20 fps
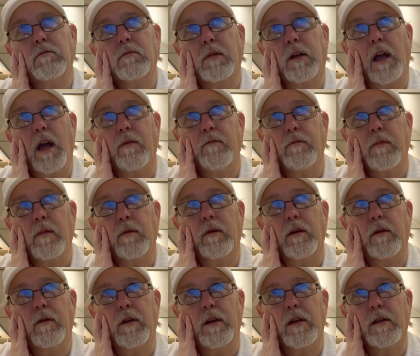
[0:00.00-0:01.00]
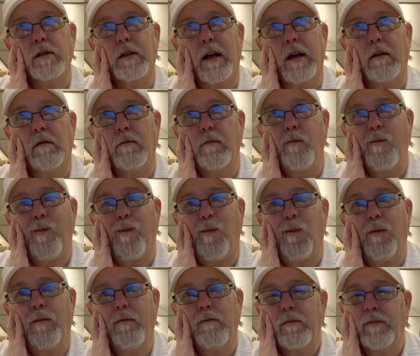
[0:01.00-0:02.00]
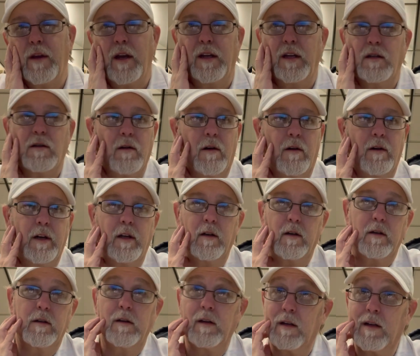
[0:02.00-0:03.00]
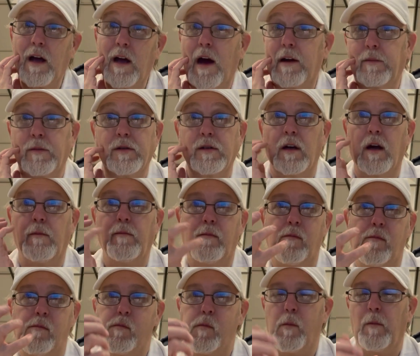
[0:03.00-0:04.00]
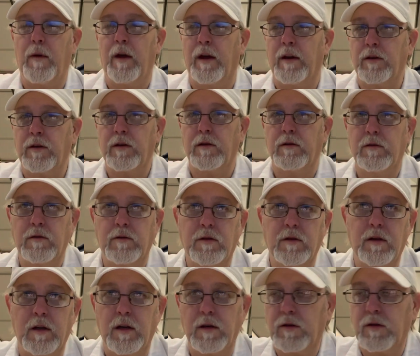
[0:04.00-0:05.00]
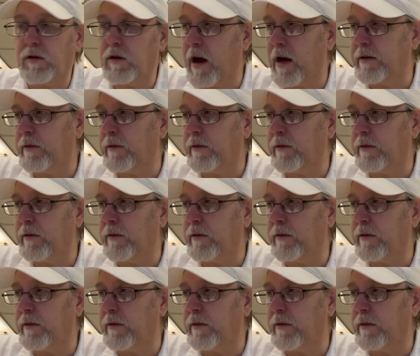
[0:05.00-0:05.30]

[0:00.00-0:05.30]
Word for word: can't remember who it is now, that he's already got him some and and tried